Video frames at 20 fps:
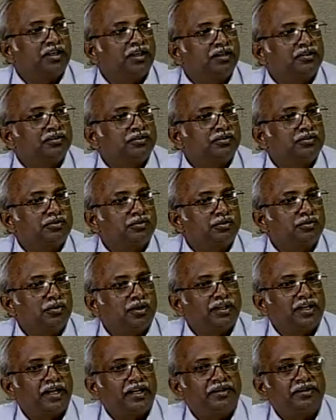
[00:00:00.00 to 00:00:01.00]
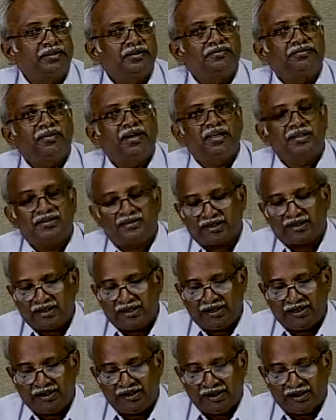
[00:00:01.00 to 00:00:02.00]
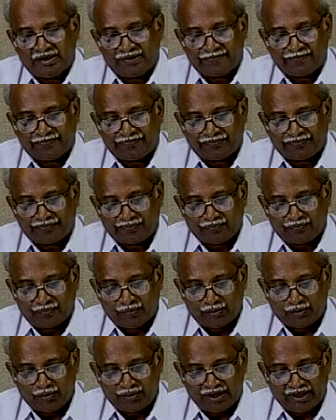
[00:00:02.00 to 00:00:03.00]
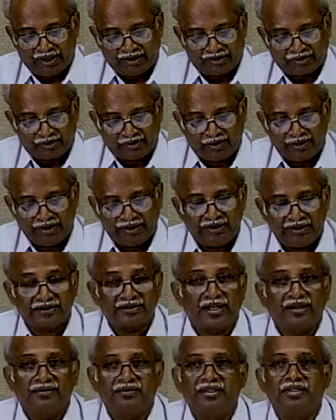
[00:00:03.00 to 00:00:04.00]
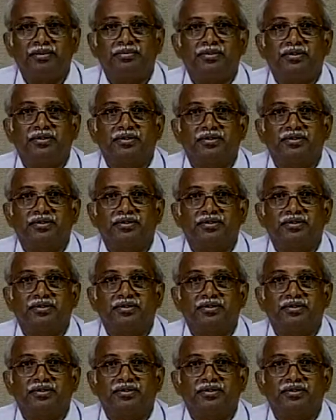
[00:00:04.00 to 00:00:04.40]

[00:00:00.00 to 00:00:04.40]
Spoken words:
and one identifies an area where oil is available,